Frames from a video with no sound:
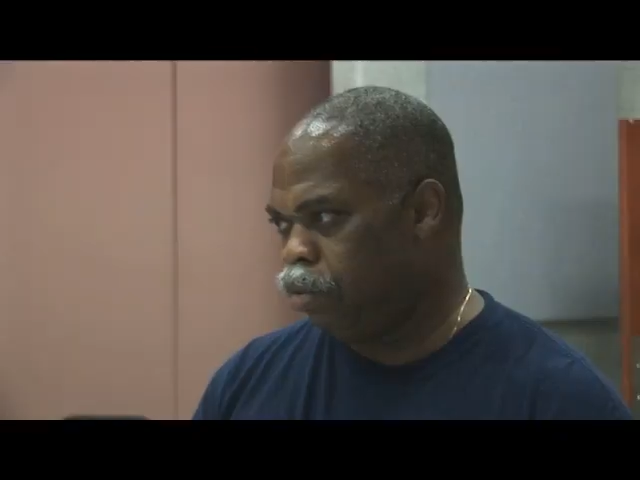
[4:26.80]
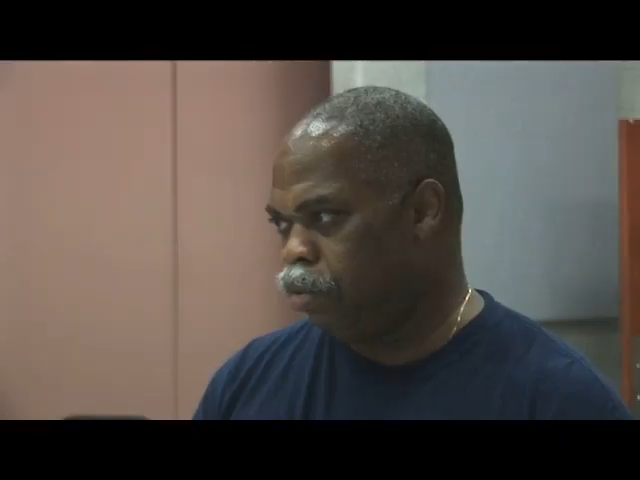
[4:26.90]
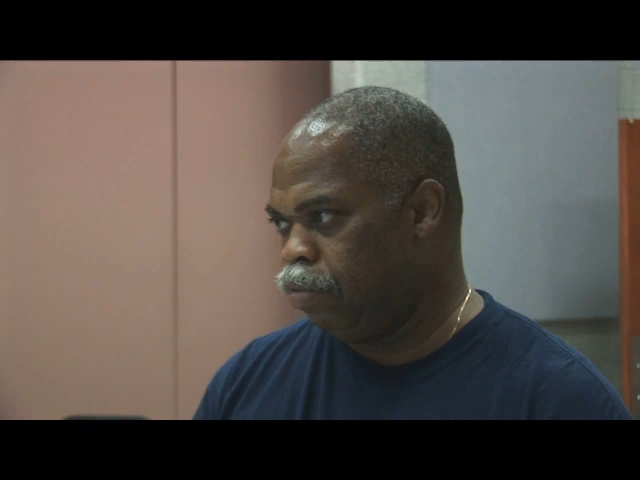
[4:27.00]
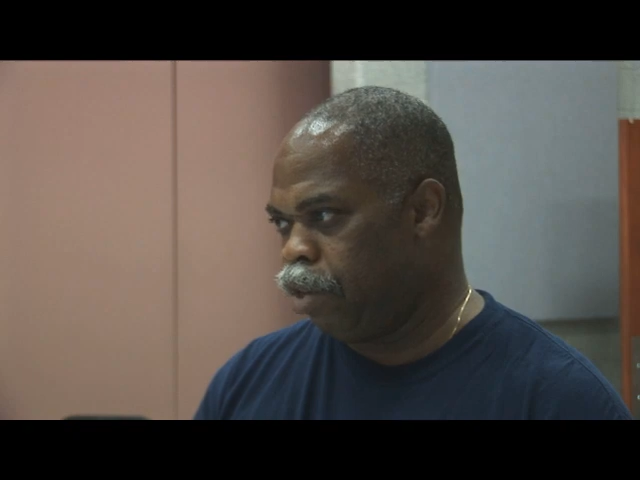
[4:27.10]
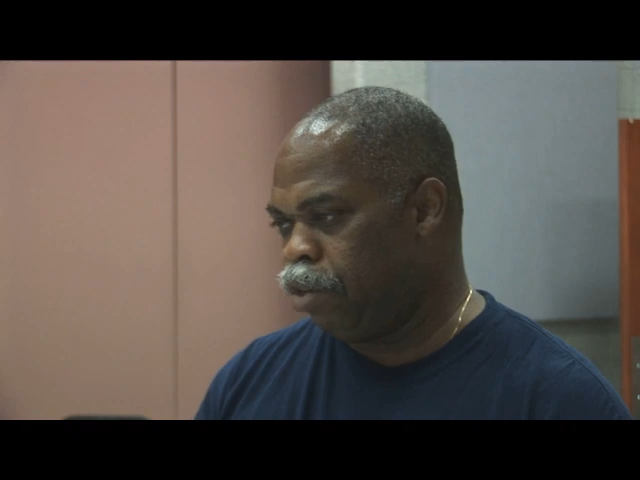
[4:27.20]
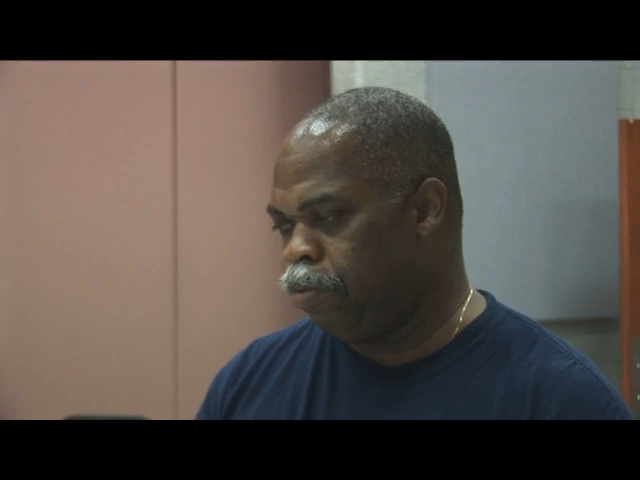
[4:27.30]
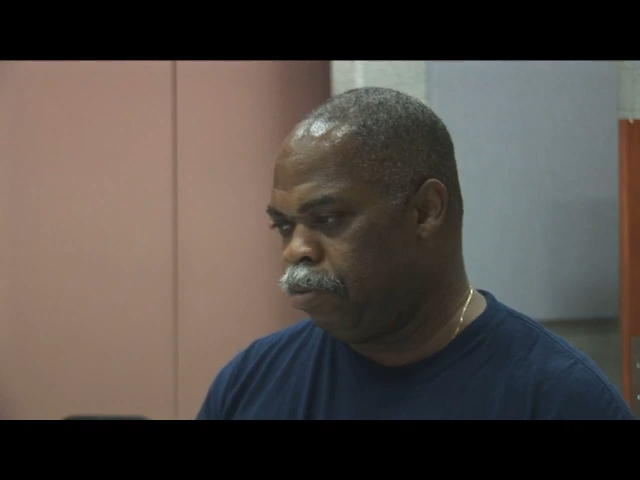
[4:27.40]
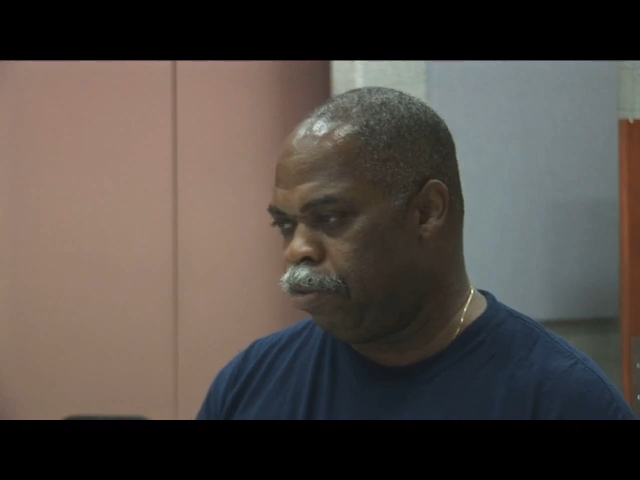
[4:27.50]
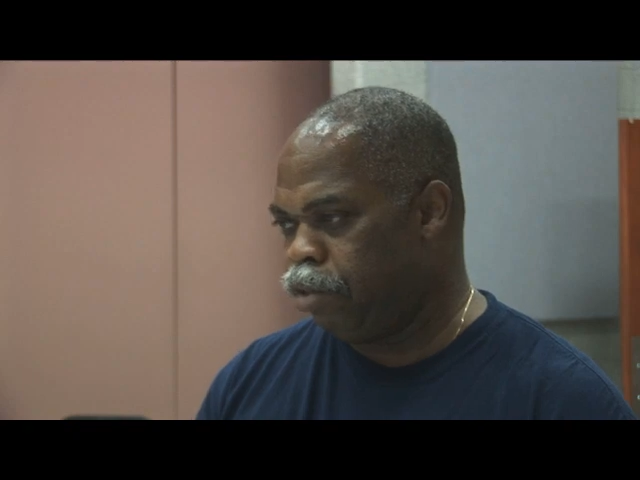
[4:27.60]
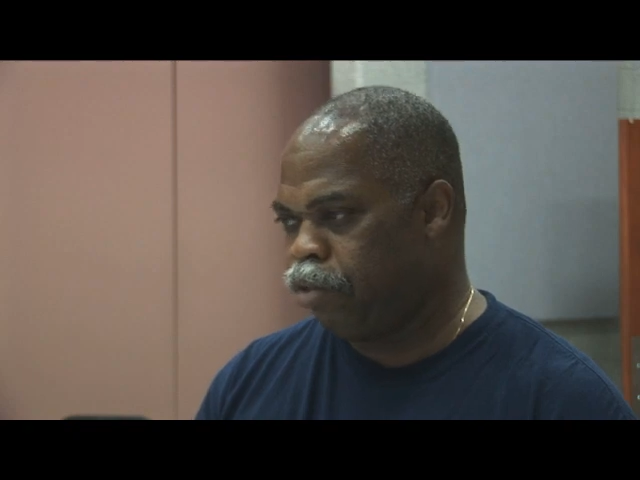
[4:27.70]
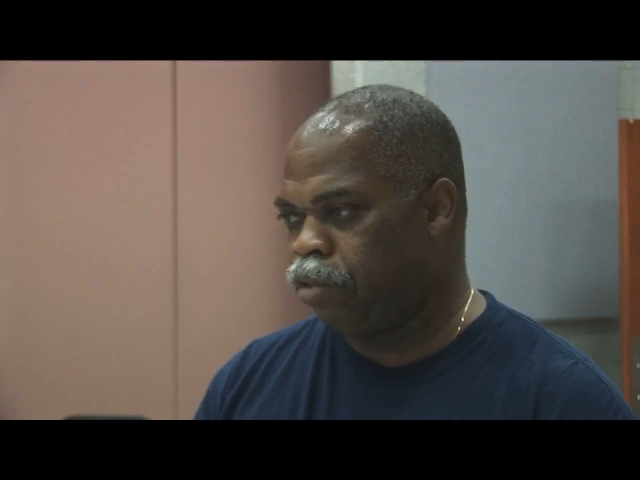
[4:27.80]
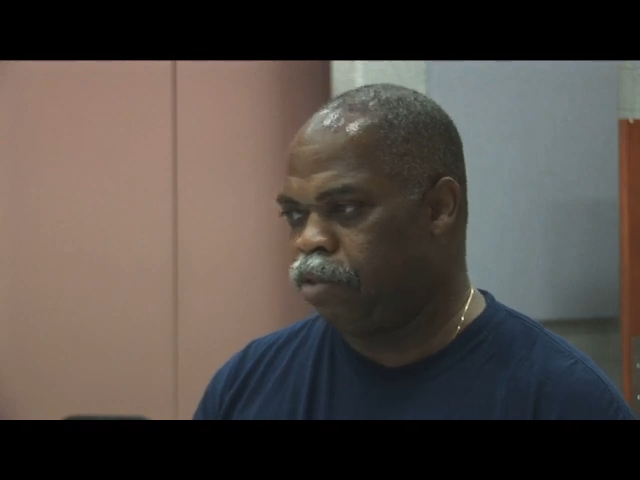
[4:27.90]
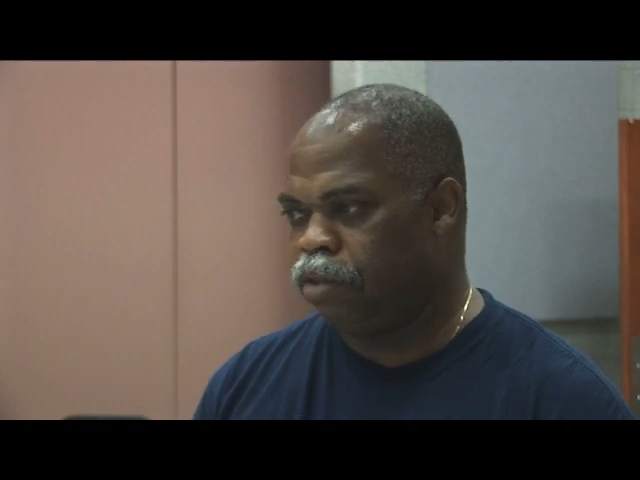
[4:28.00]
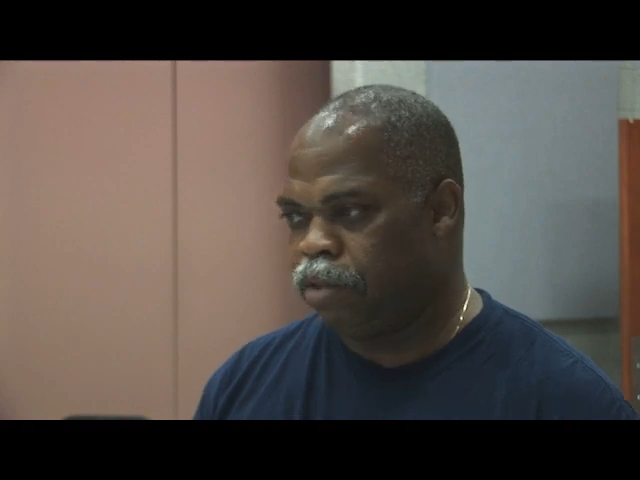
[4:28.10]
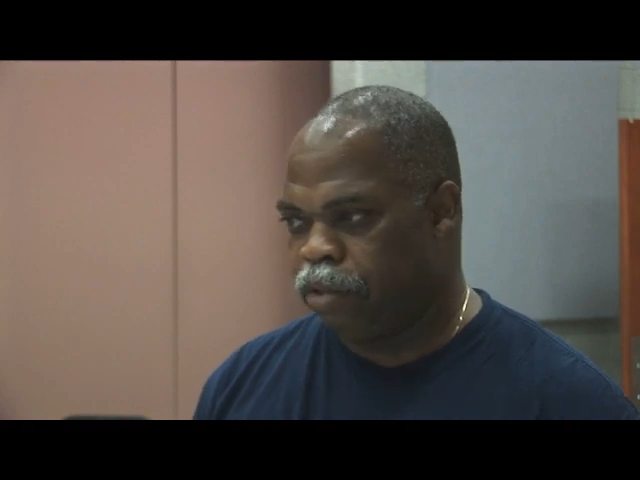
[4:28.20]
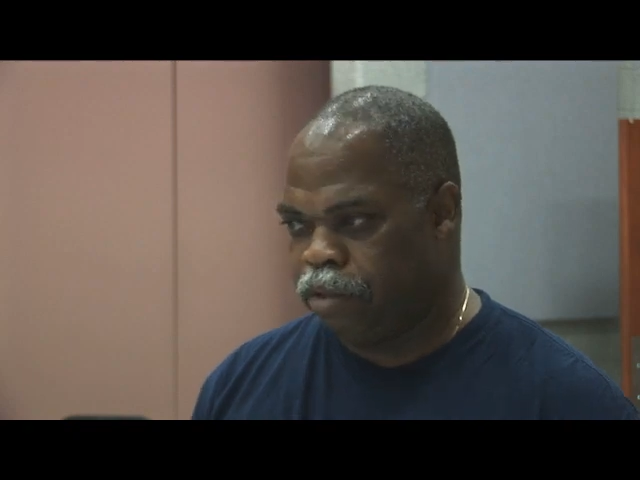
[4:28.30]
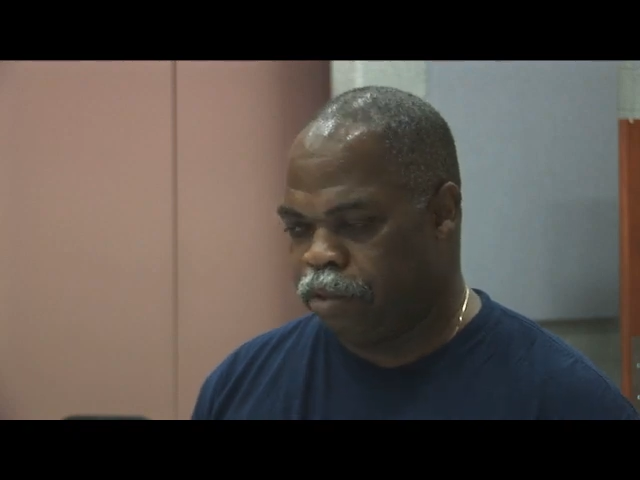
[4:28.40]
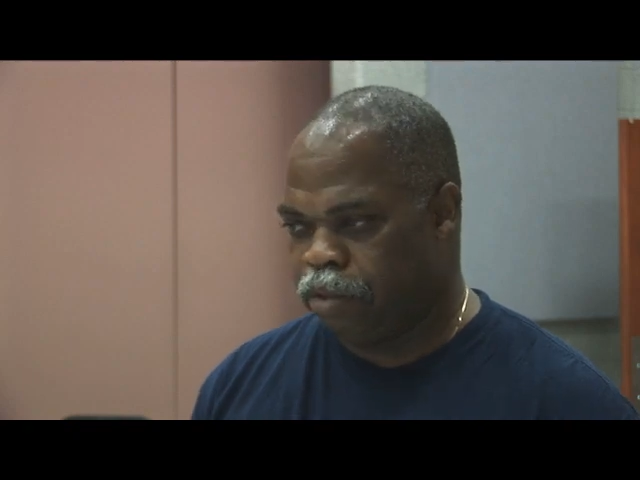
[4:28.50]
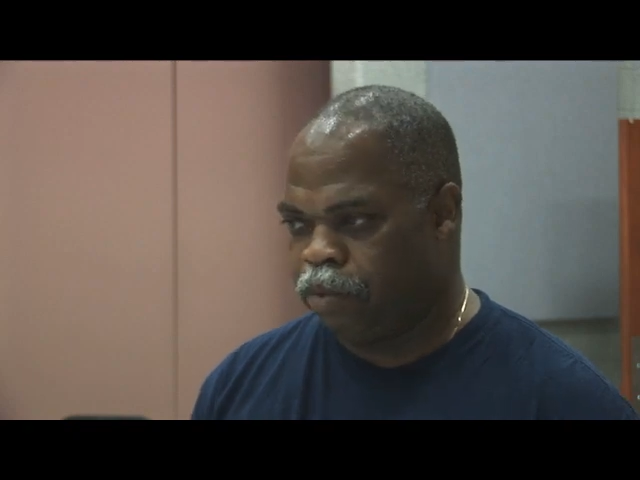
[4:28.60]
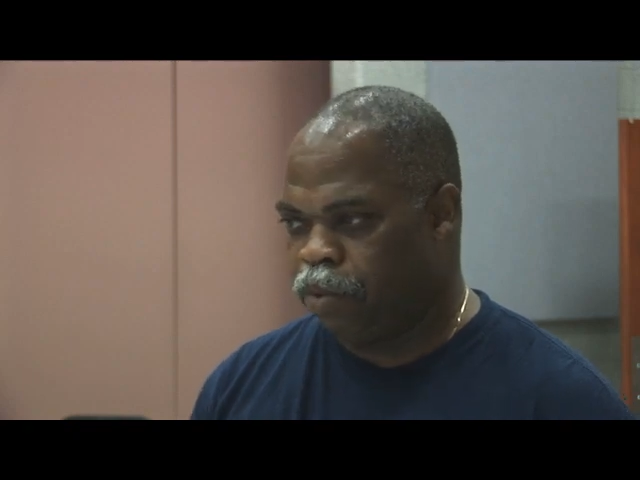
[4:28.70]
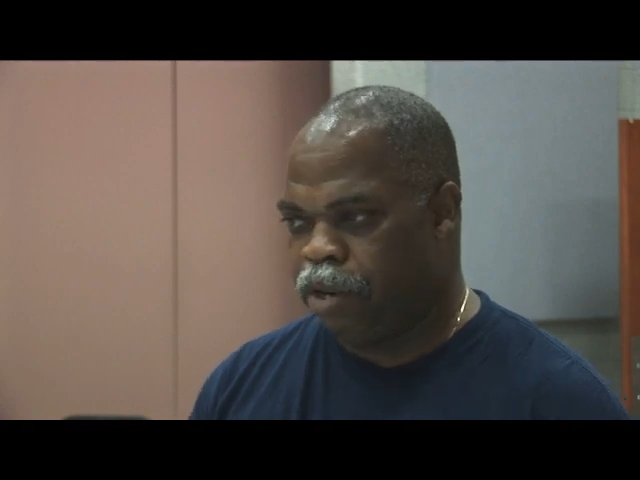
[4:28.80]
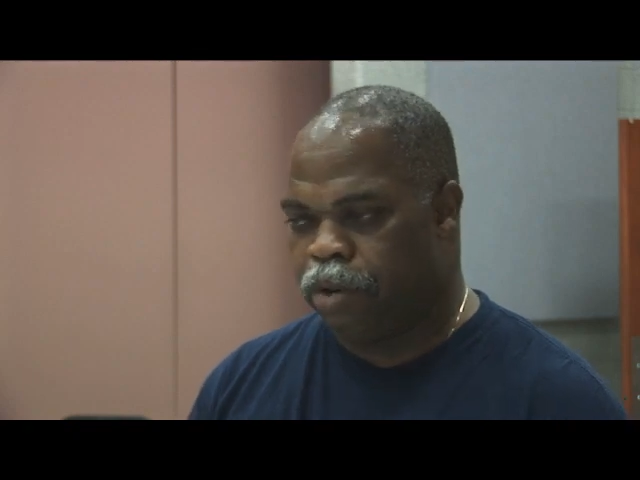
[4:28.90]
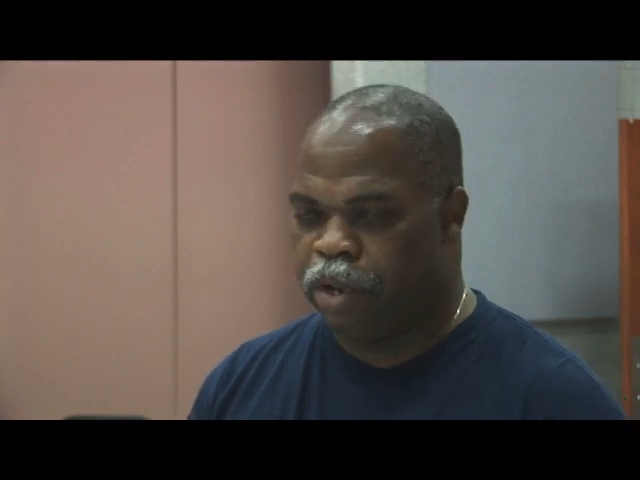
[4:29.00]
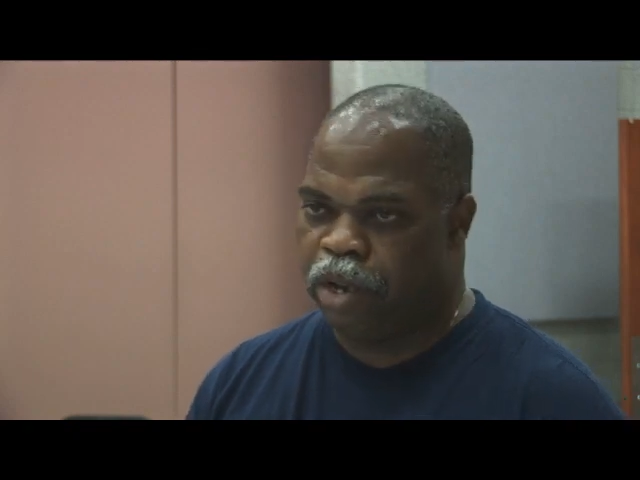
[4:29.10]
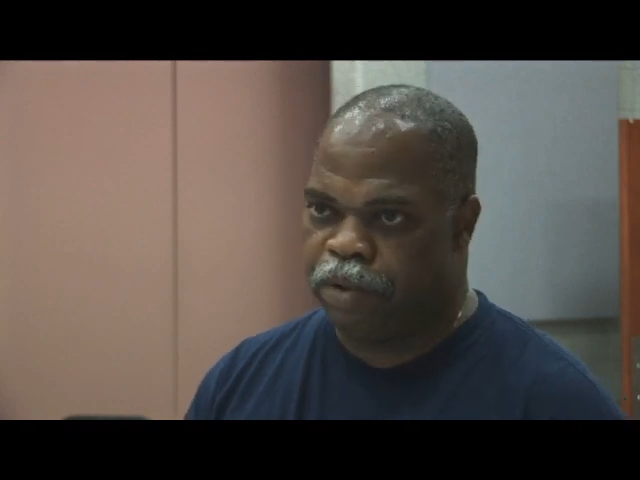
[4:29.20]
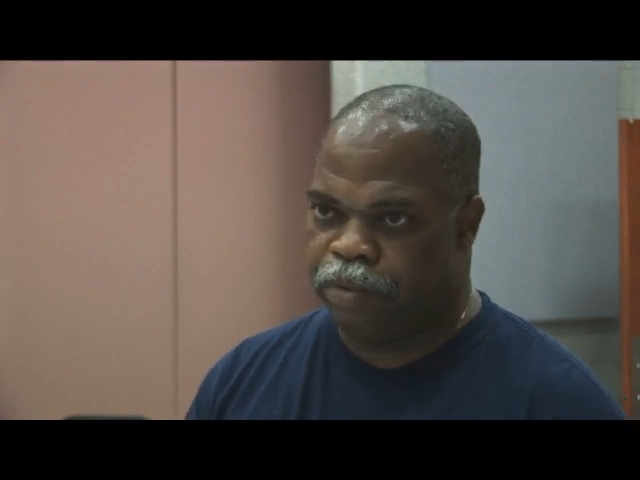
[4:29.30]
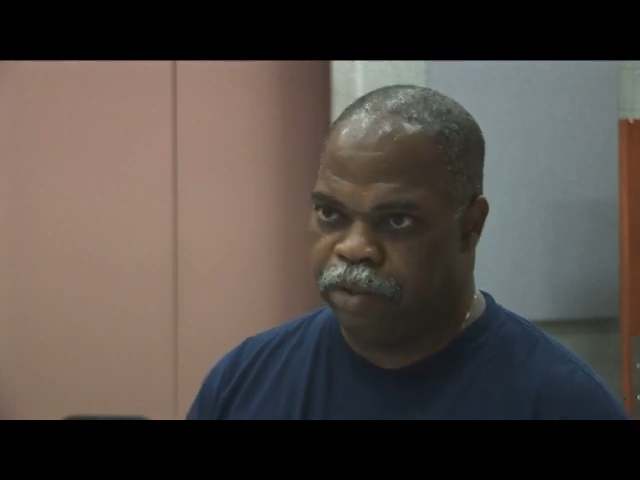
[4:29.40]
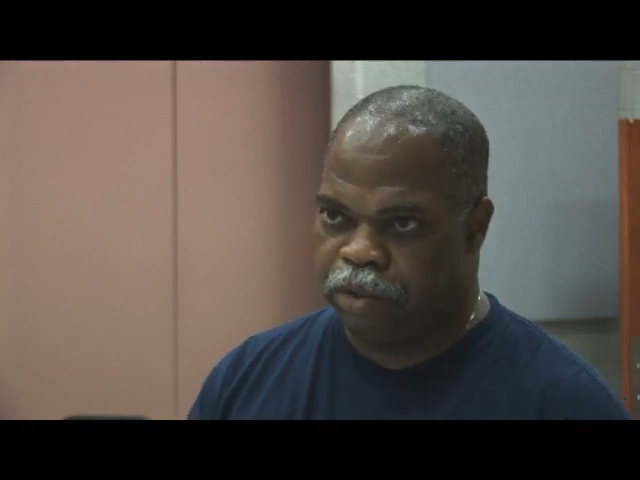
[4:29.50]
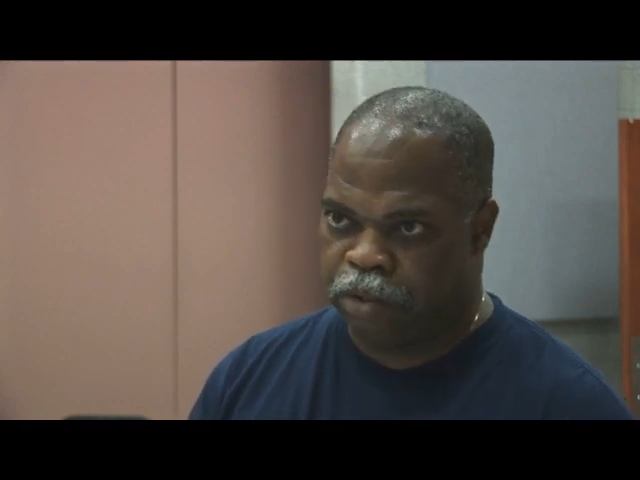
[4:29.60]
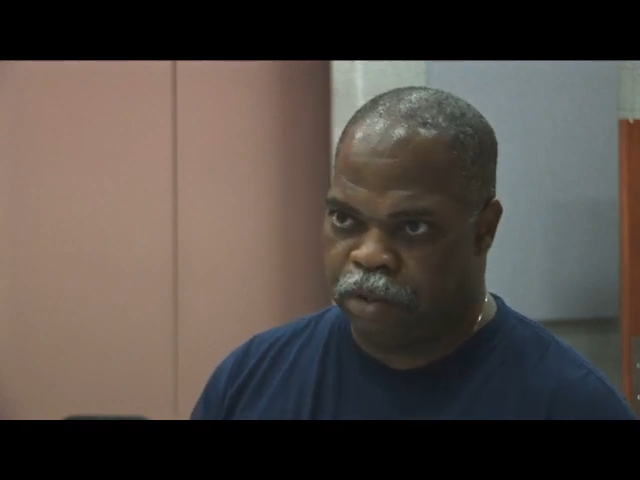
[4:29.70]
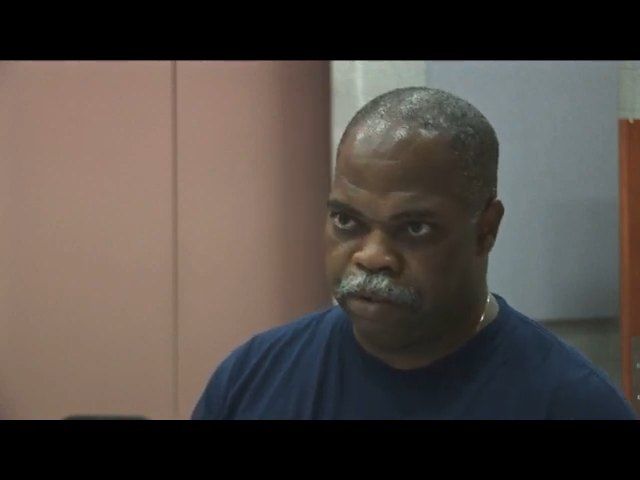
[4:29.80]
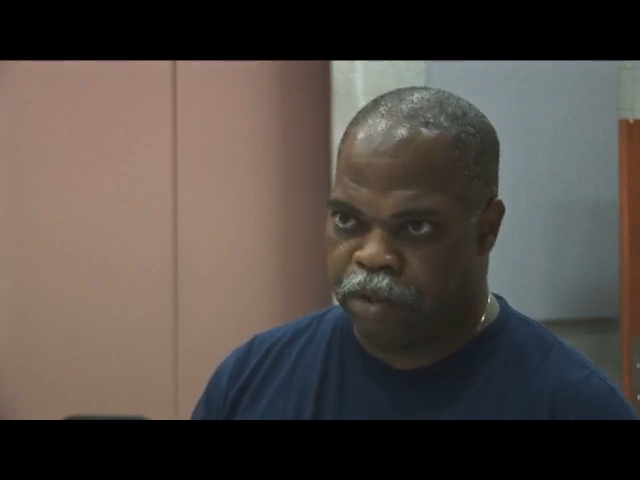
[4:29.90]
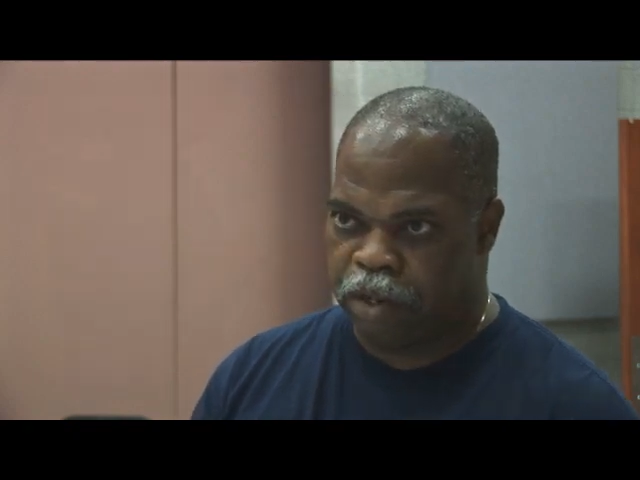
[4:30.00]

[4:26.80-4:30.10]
Vacuum splints, or we don't have on the service that